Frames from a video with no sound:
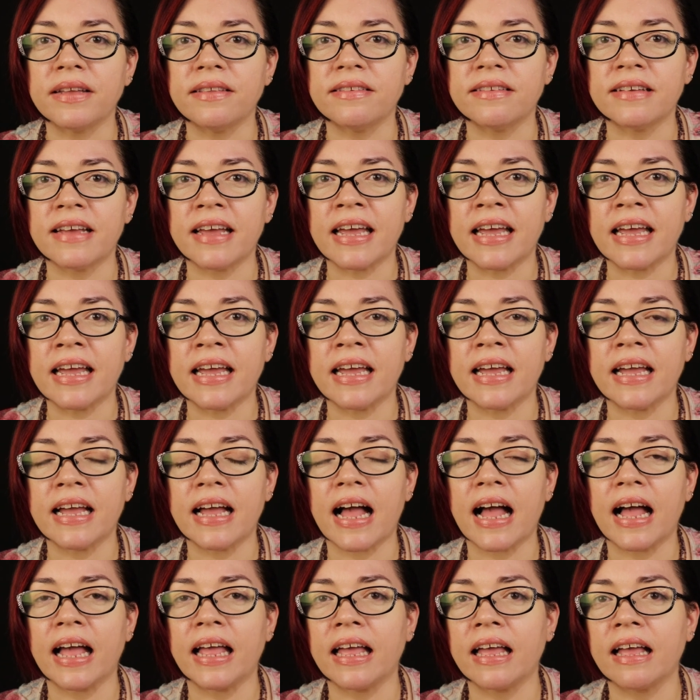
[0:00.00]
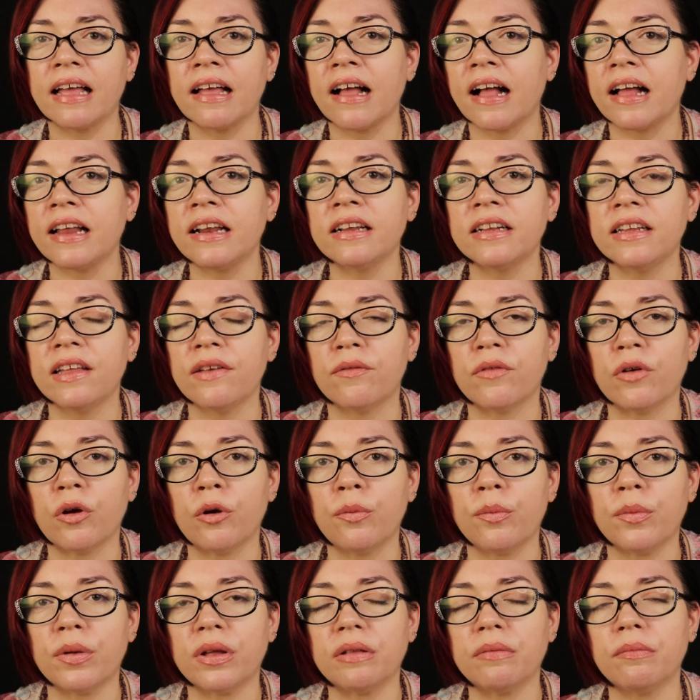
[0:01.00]
day, I kind of leave
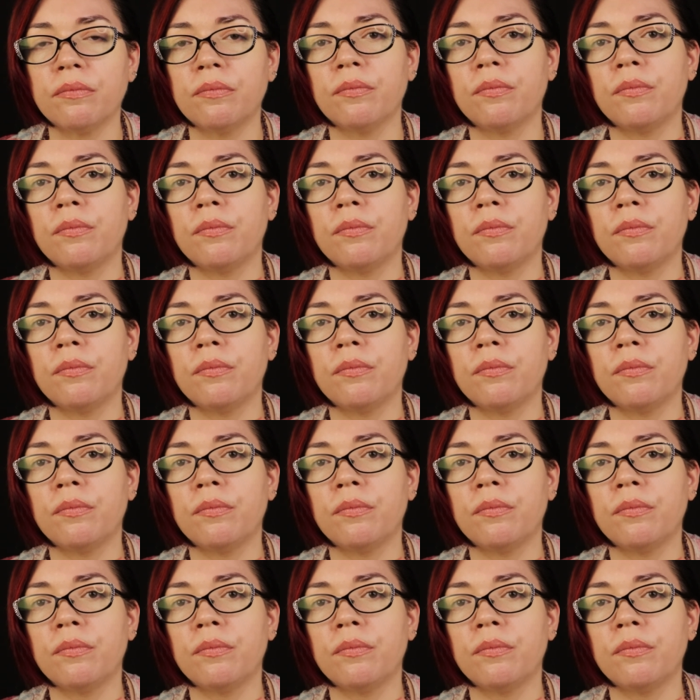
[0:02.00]
open,